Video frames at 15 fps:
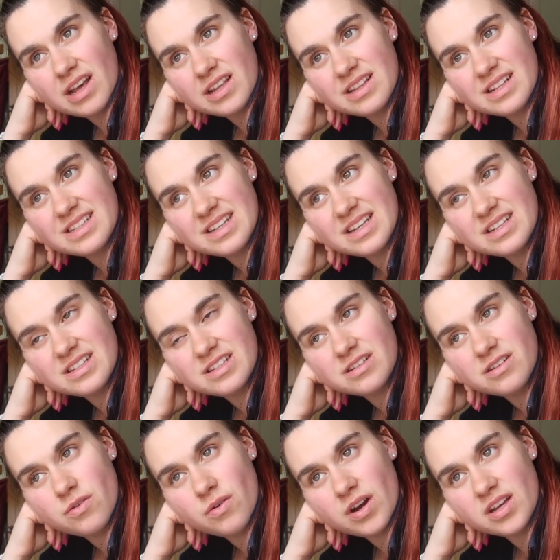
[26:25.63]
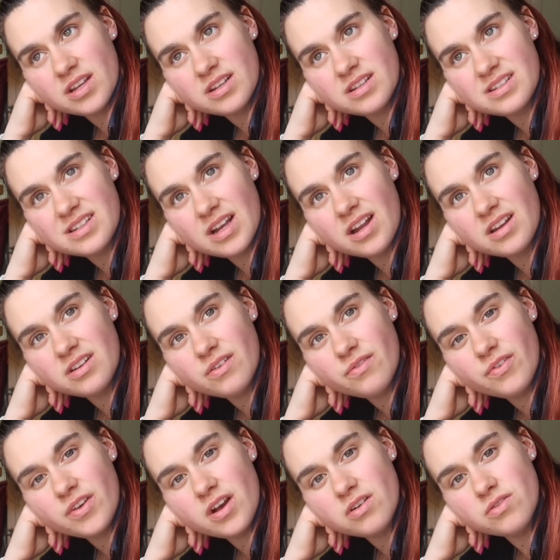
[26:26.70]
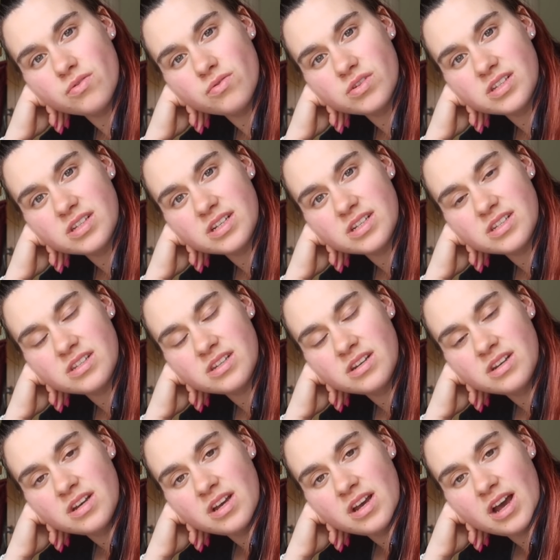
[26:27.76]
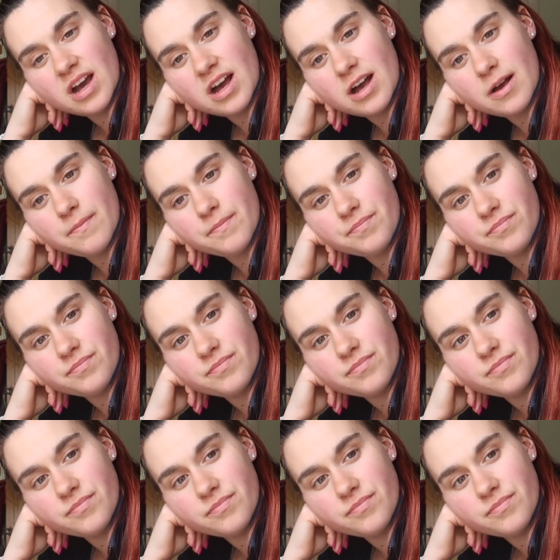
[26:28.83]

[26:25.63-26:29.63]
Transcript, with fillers: Like this is quite standard for young horses. Um,